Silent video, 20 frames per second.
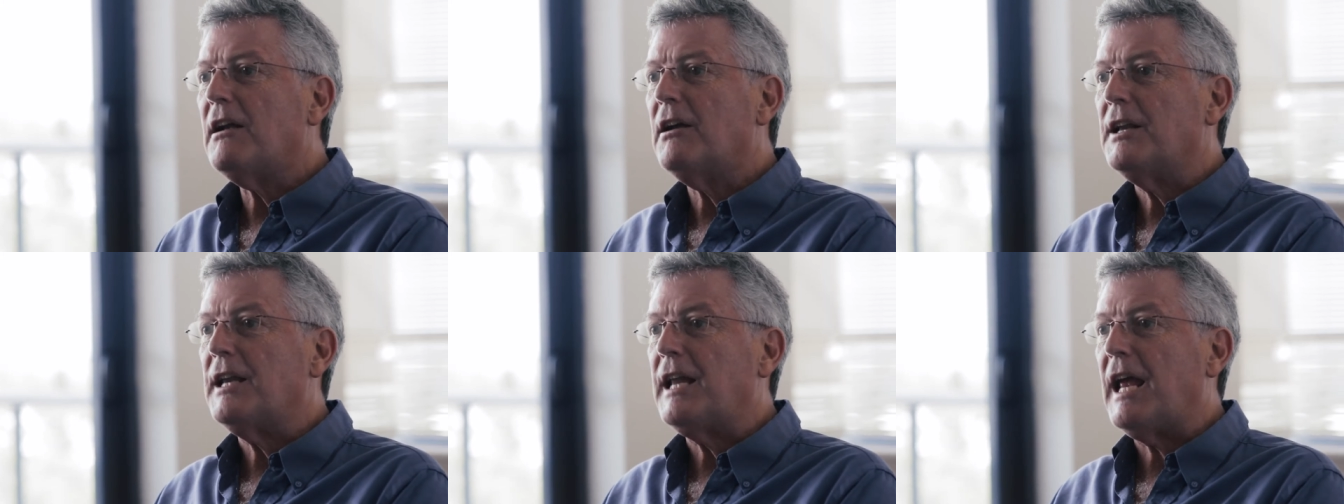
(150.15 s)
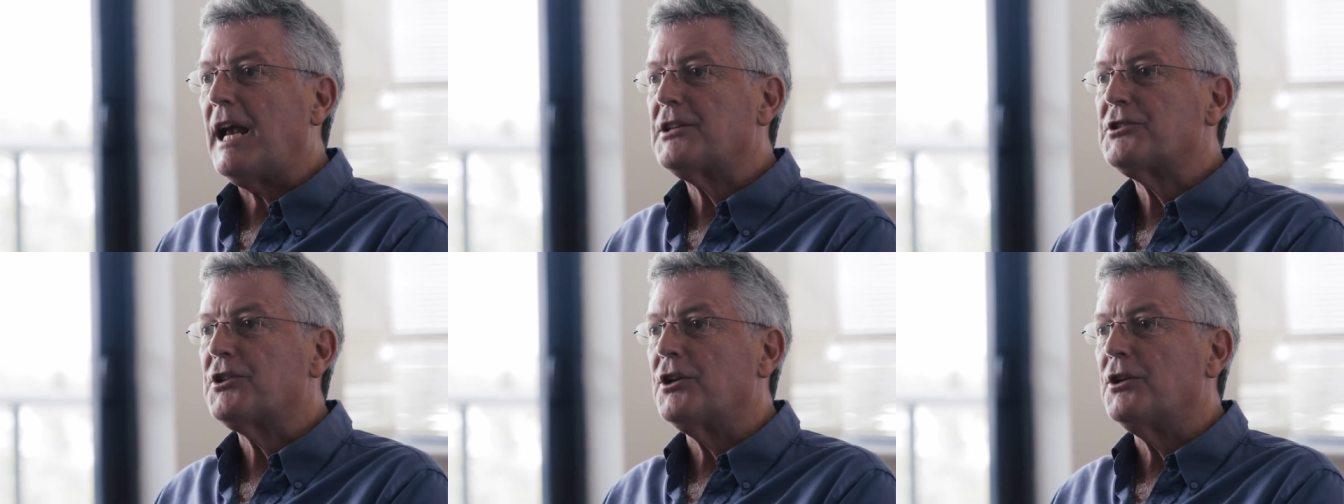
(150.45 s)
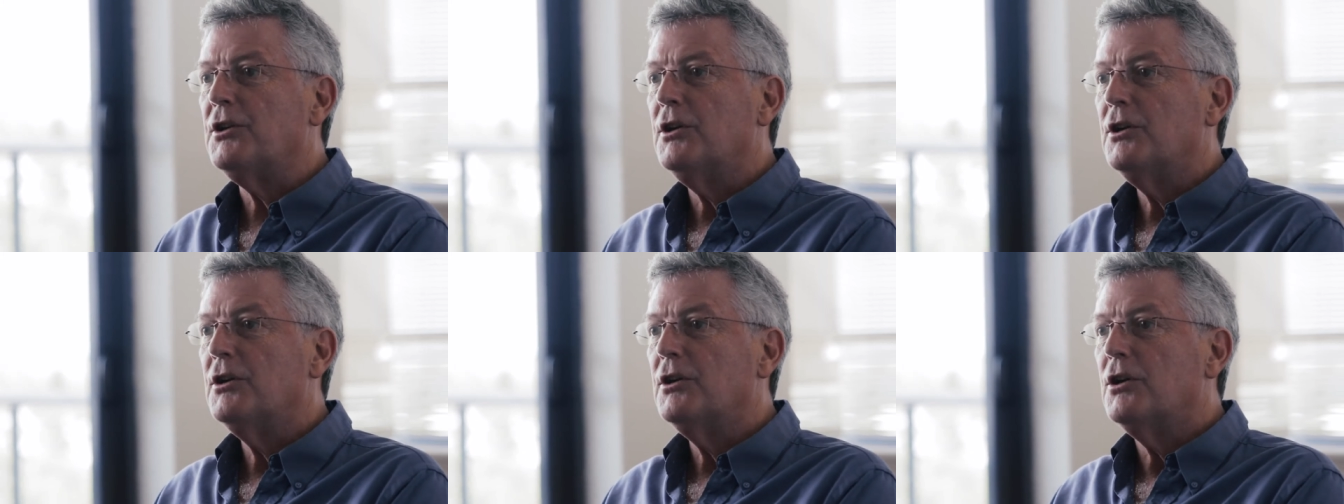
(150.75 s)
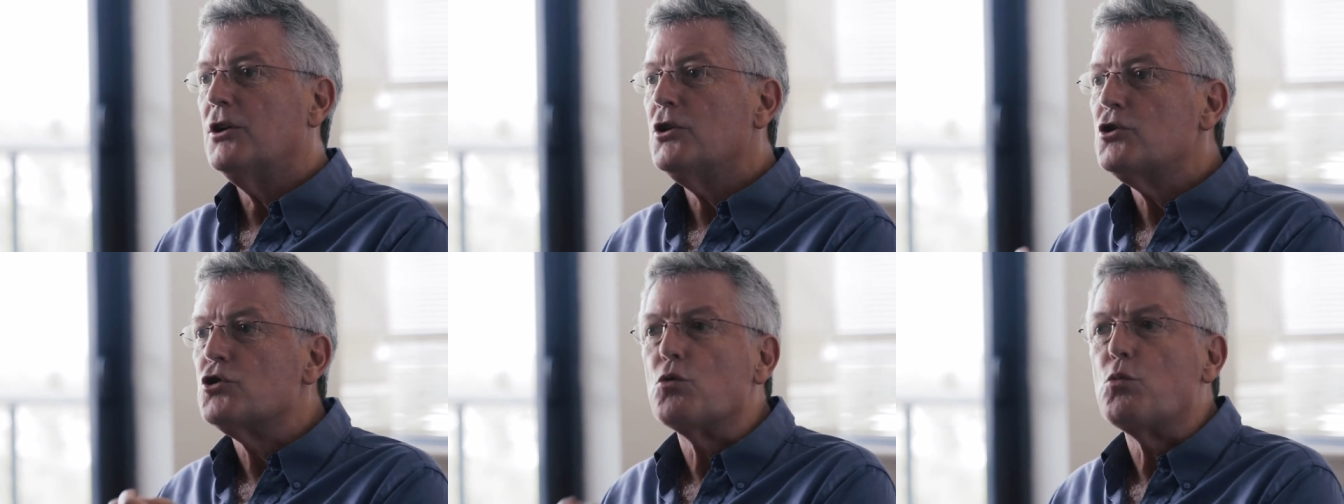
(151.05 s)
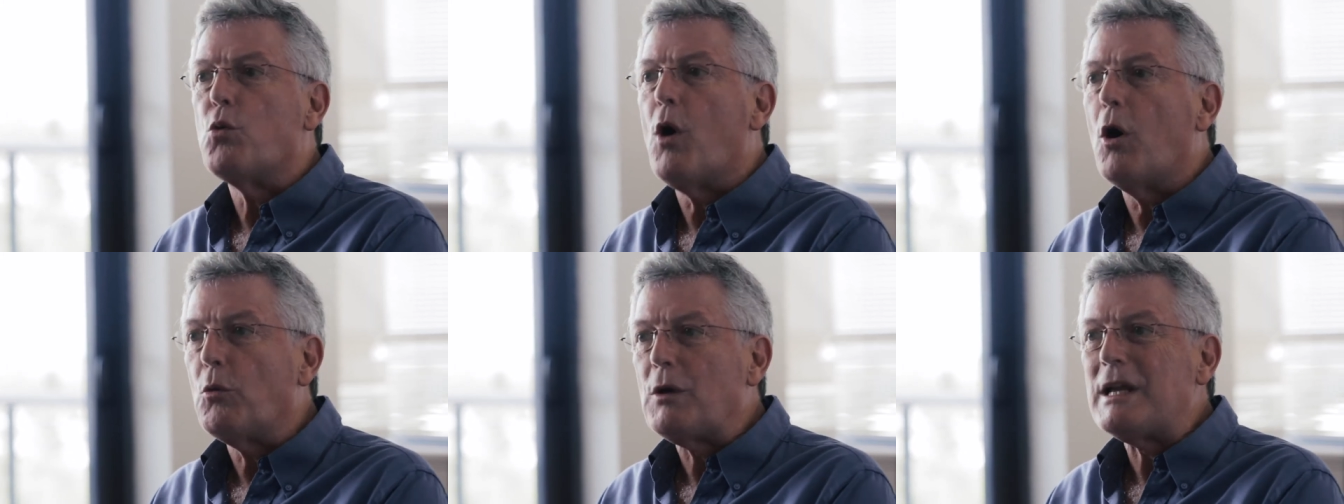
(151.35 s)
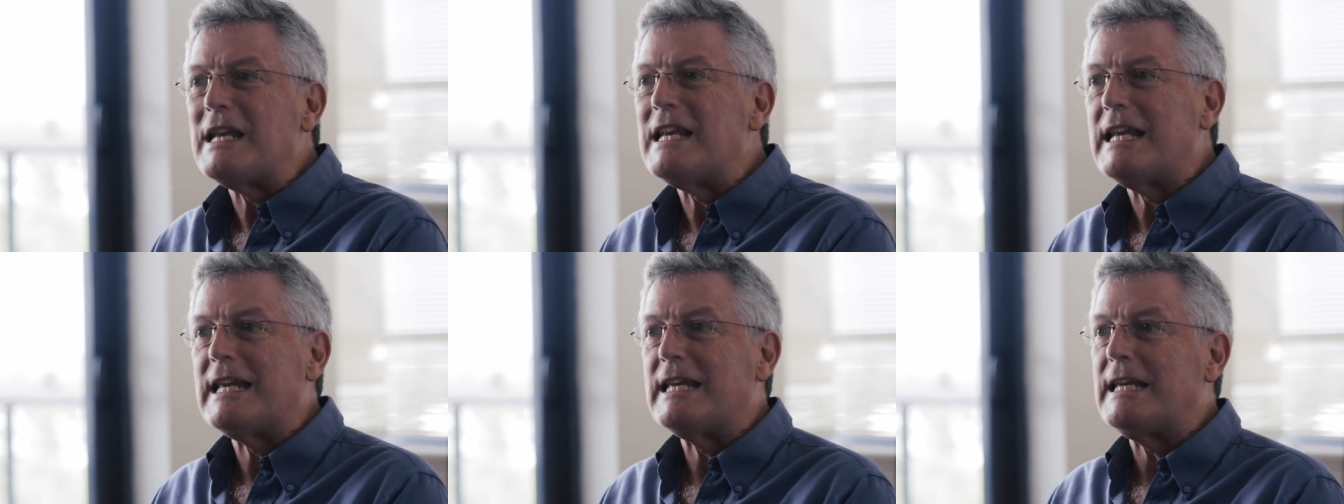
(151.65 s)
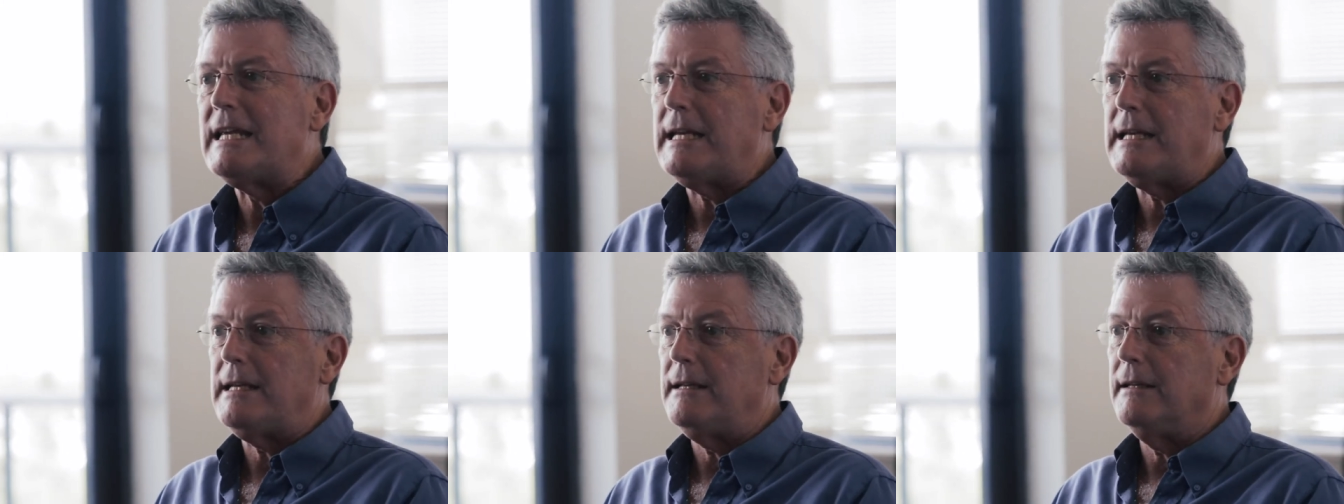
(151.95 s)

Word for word: connection to what we need.